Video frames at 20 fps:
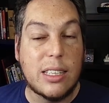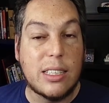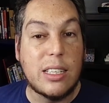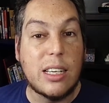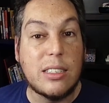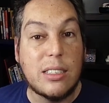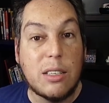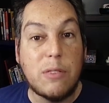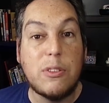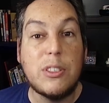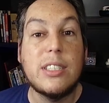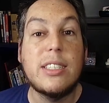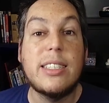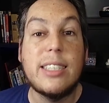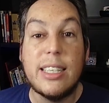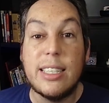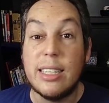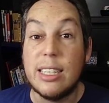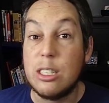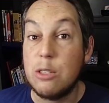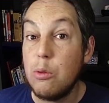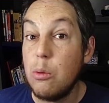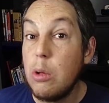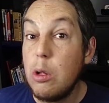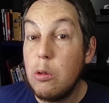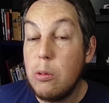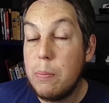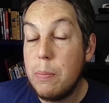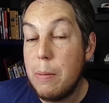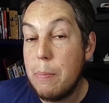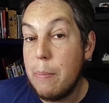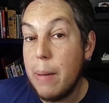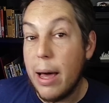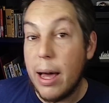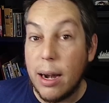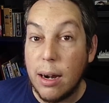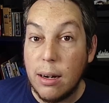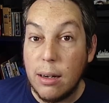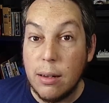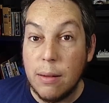a different syntax, will it be
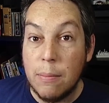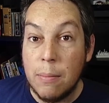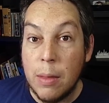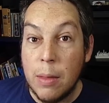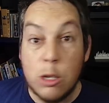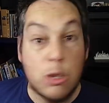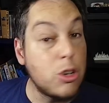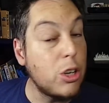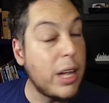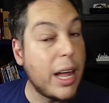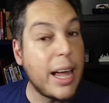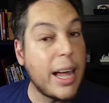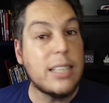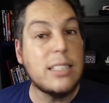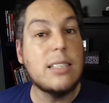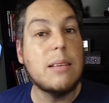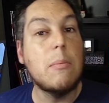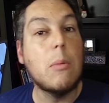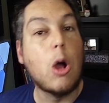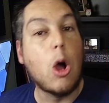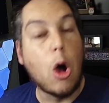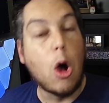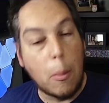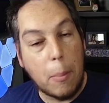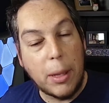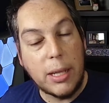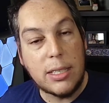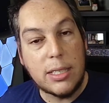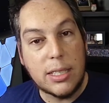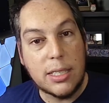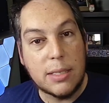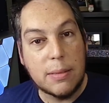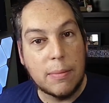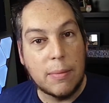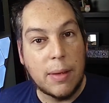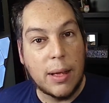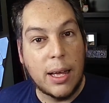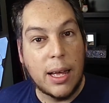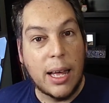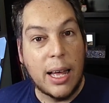better? Should I add some
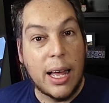comments?